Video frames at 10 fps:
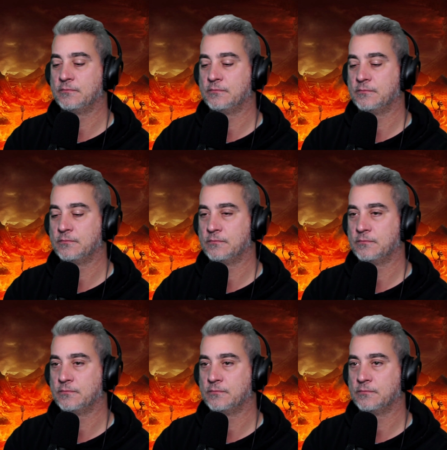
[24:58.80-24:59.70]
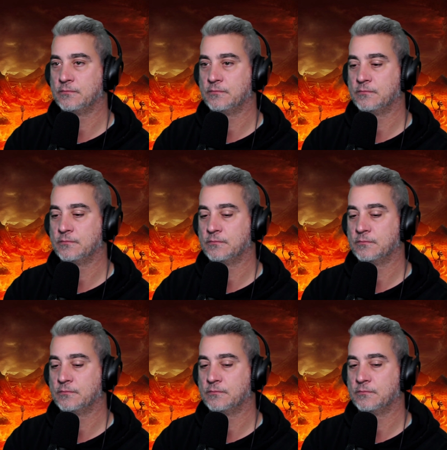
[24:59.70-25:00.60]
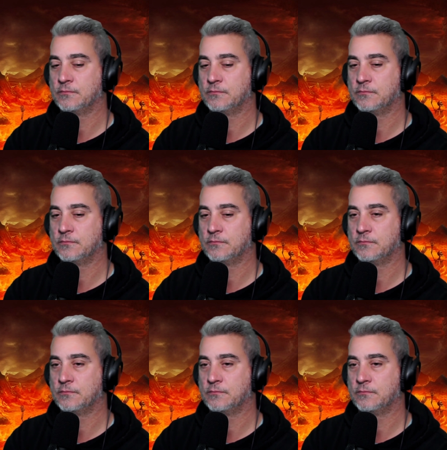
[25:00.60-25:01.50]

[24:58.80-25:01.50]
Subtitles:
Nobody speaks.